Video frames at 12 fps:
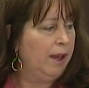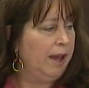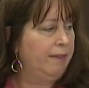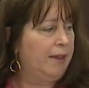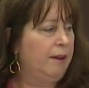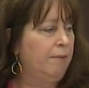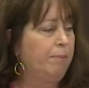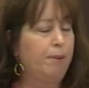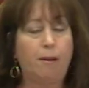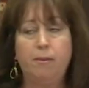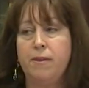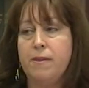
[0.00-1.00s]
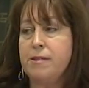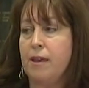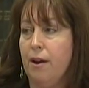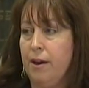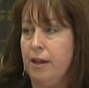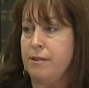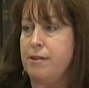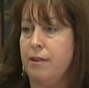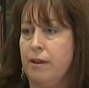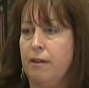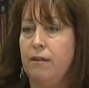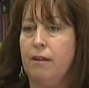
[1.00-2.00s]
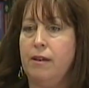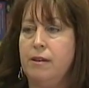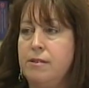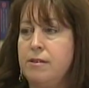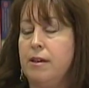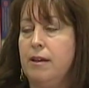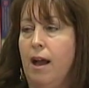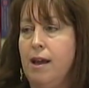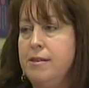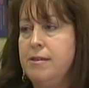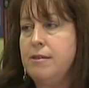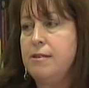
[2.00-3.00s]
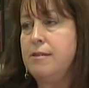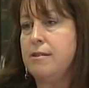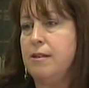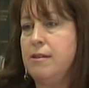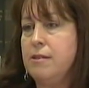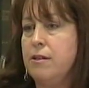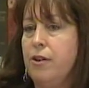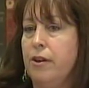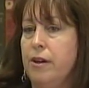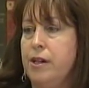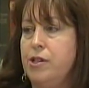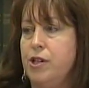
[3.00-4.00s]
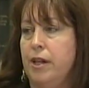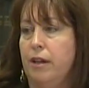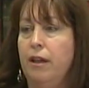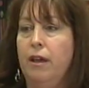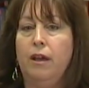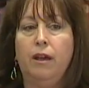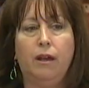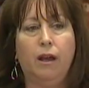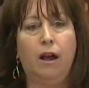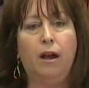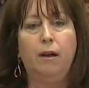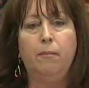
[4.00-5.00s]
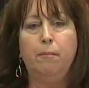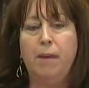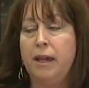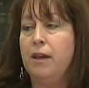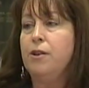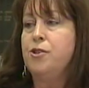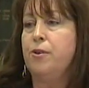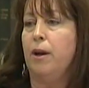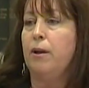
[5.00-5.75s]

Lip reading: And then probably the scariest thing is that ISIS is encouraging make hijra,